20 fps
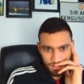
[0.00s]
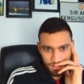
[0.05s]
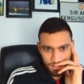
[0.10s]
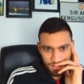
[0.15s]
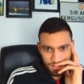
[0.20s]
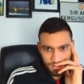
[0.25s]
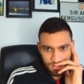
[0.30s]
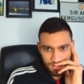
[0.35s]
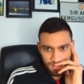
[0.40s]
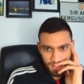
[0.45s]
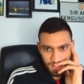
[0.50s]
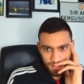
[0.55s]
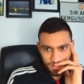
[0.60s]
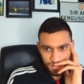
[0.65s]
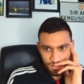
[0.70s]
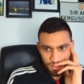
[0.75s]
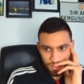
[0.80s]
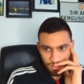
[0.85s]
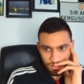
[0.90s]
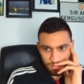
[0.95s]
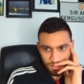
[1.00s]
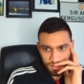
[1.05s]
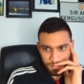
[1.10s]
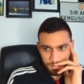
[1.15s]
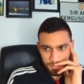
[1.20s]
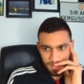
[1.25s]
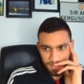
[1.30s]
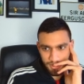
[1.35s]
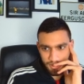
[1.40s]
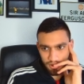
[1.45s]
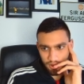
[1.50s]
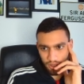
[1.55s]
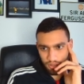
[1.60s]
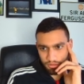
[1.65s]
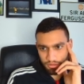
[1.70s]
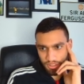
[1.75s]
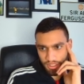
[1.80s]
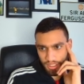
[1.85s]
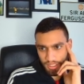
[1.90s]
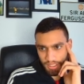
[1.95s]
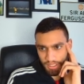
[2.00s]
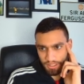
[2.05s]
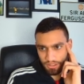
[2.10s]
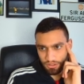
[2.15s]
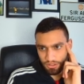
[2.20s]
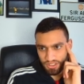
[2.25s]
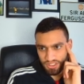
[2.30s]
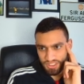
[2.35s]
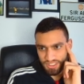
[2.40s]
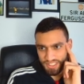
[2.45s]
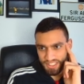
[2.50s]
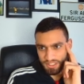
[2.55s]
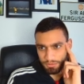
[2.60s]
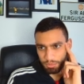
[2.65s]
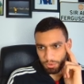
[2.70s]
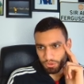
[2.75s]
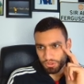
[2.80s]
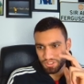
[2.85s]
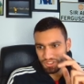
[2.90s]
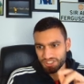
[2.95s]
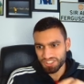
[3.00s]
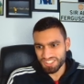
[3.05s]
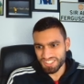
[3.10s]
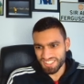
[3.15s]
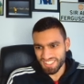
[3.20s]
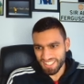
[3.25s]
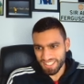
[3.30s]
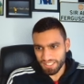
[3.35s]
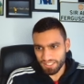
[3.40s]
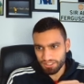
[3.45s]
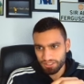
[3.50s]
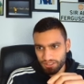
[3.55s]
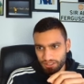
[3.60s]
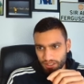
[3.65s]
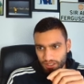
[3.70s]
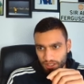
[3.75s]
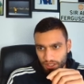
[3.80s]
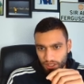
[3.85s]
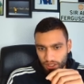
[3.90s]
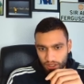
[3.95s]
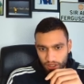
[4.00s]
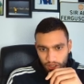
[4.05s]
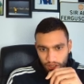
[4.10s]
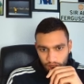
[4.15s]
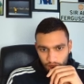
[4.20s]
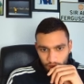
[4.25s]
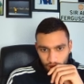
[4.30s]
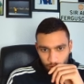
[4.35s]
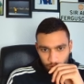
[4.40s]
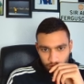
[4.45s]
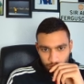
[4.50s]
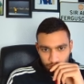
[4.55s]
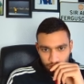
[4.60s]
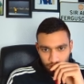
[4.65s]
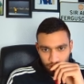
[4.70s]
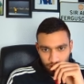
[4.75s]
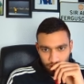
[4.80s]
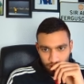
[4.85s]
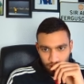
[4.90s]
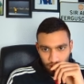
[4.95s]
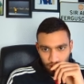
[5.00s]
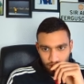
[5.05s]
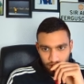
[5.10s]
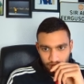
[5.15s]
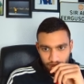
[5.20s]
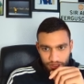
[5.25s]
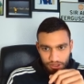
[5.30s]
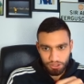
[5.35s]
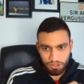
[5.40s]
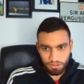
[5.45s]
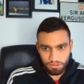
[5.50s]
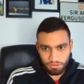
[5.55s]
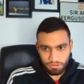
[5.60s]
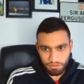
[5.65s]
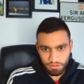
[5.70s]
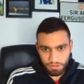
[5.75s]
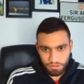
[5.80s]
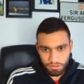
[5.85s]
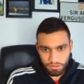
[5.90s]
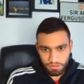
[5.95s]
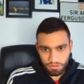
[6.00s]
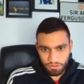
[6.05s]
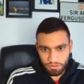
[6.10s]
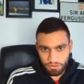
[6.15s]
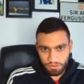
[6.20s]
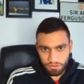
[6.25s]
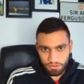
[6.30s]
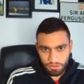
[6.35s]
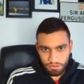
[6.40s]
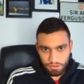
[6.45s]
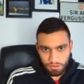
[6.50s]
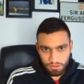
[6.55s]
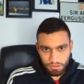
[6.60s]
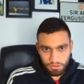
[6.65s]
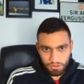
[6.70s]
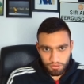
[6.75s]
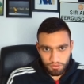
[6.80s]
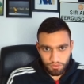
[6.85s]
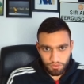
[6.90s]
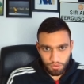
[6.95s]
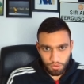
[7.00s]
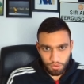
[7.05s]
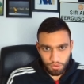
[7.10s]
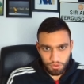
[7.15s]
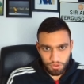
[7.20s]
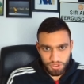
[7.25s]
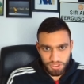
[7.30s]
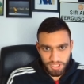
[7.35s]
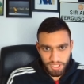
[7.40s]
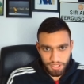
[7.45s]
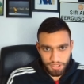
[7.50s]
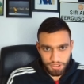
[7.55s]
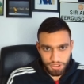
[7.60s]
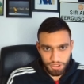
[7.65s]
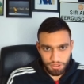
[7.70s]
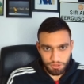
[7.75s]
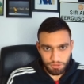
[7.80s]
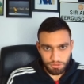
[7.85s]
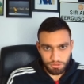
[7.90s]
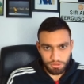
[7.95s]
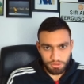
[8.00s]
Sancho is playing okay. He's on a 6.6. .6. I want to bring on Garnacho for Sancho.